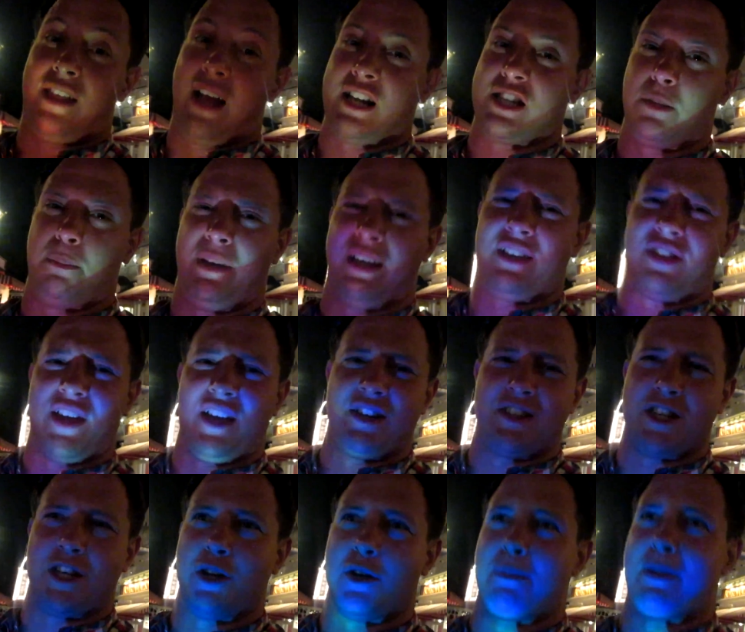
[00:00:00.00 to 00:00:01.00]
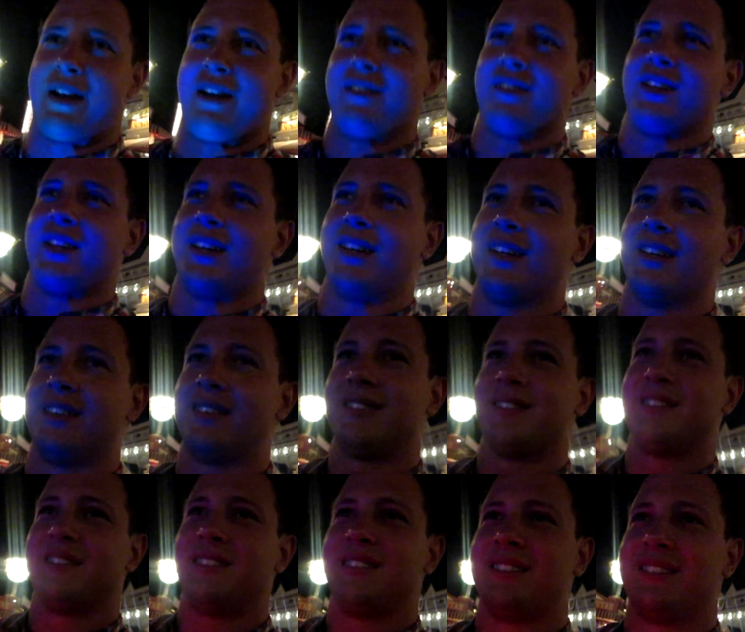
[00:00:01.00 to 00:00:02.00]
That's a big thing, too, There's like apparently. so many
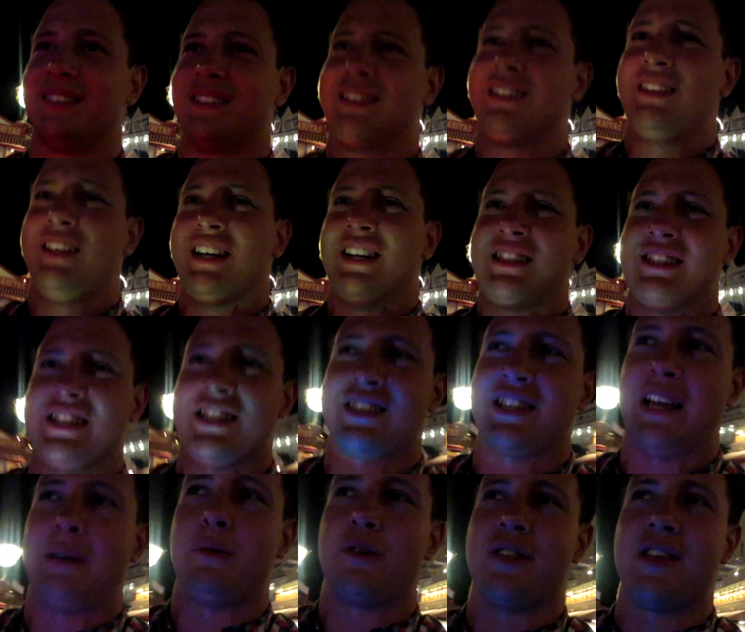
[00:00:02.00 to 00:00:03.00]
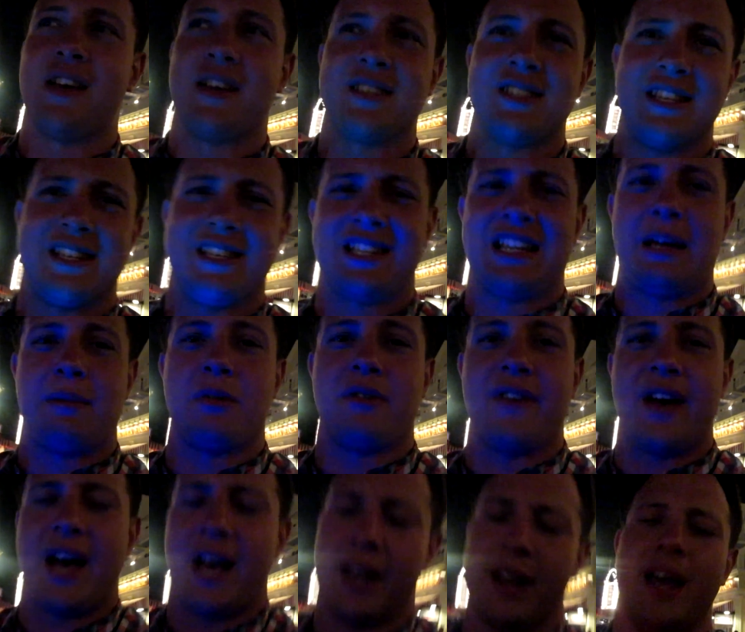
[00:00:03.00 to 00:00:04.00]
disclaimers now. Disclaimer this, disclaimer
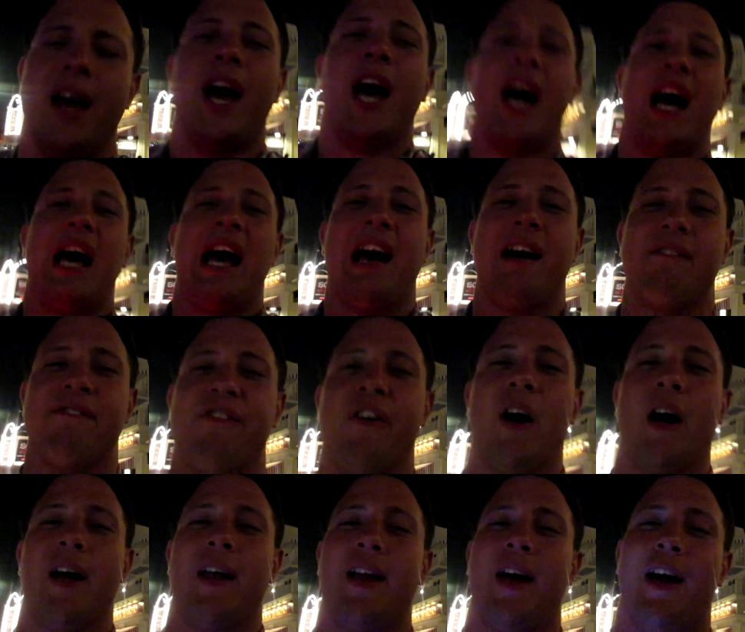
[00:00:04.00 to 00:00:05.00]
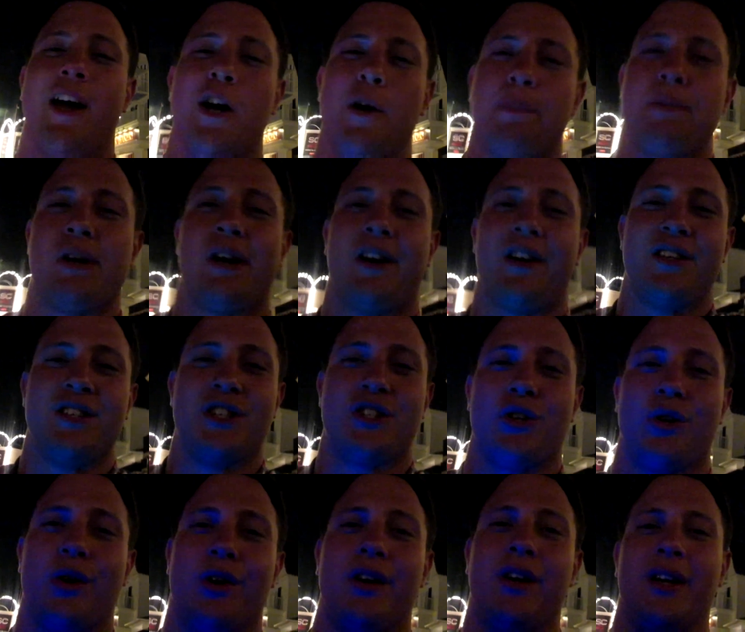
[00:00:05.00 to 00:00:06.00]
that. Have fun. I hope you all
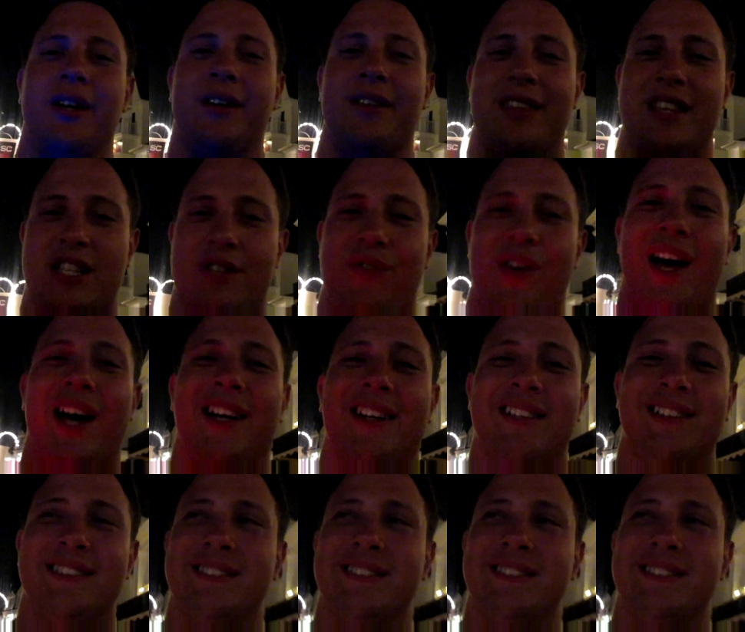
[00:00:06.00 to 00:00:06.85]
enjoy this vlog.